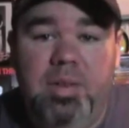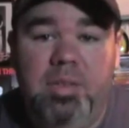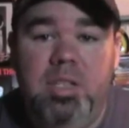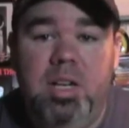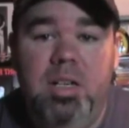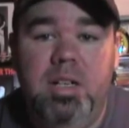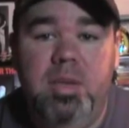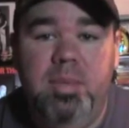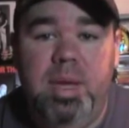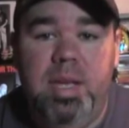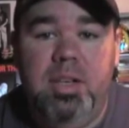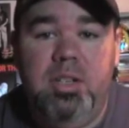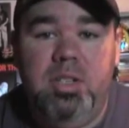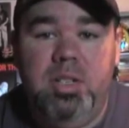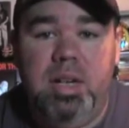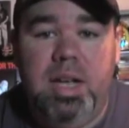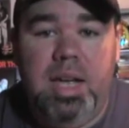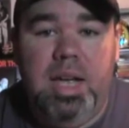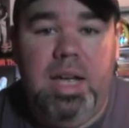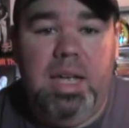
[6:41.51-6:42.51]
I was talking to the
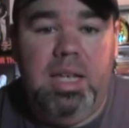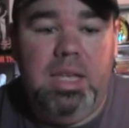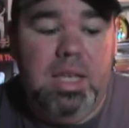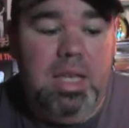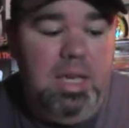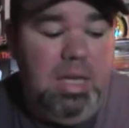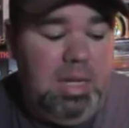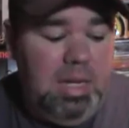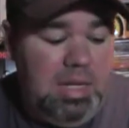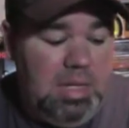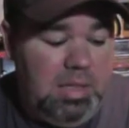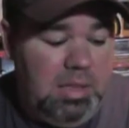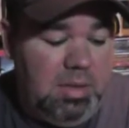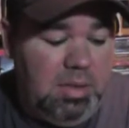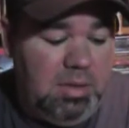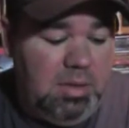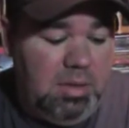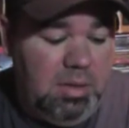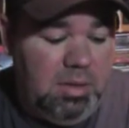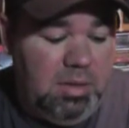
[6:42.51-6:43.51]
manager guy and
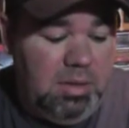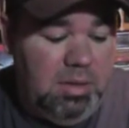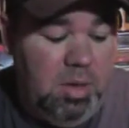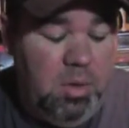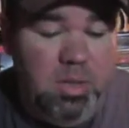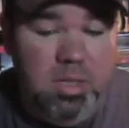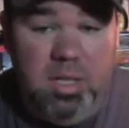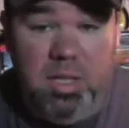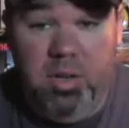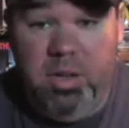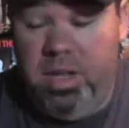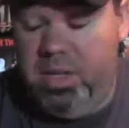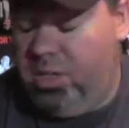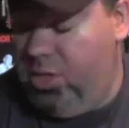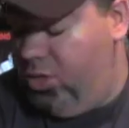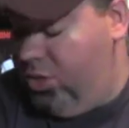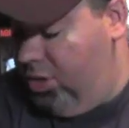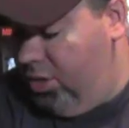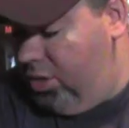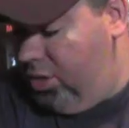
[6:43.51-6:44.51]
noticed, they had
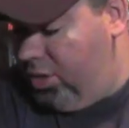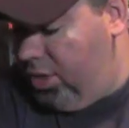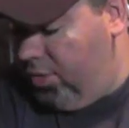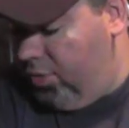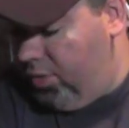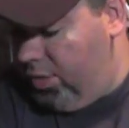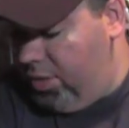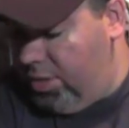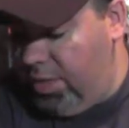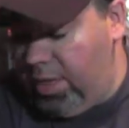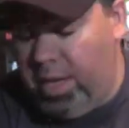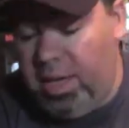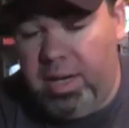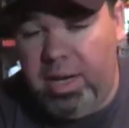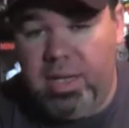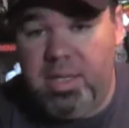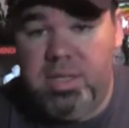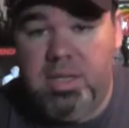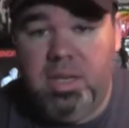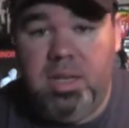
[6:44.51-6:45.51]
such good stuff in today.
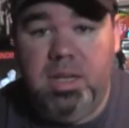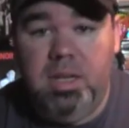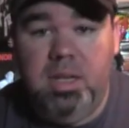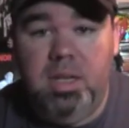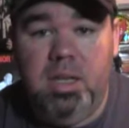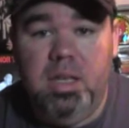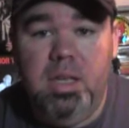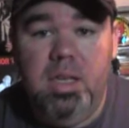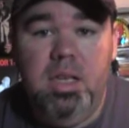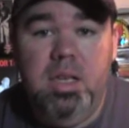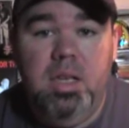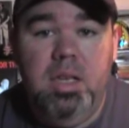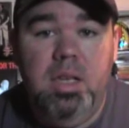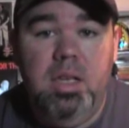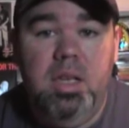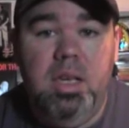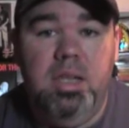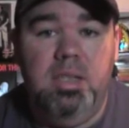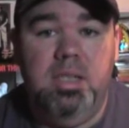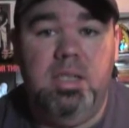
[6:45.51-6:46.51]
And I said,
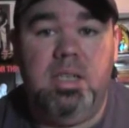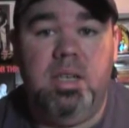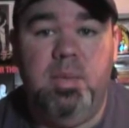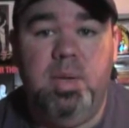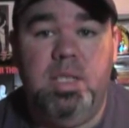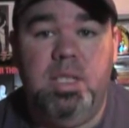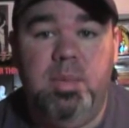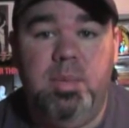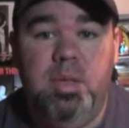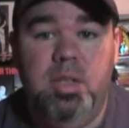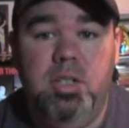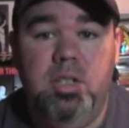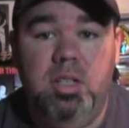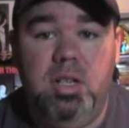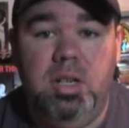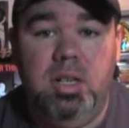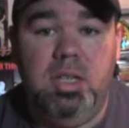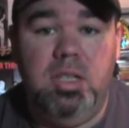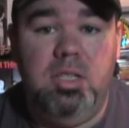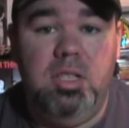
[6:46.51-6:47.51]
"Is this going to be something that
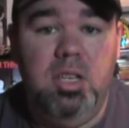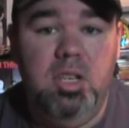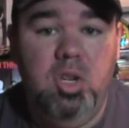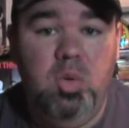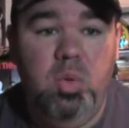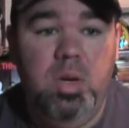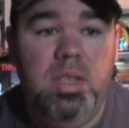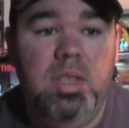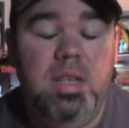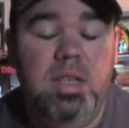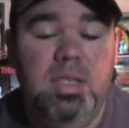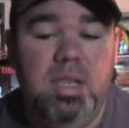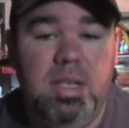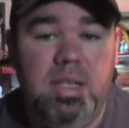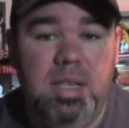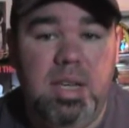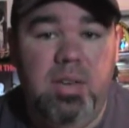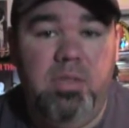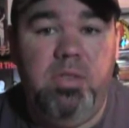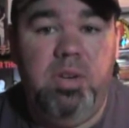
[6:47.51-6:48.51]
you're going to continue with?" And he
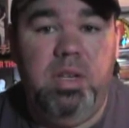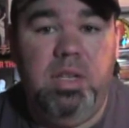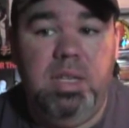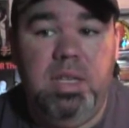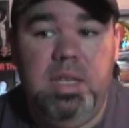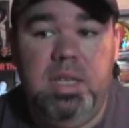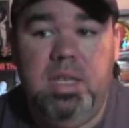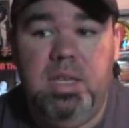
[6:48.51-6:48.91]
said, "Definitely."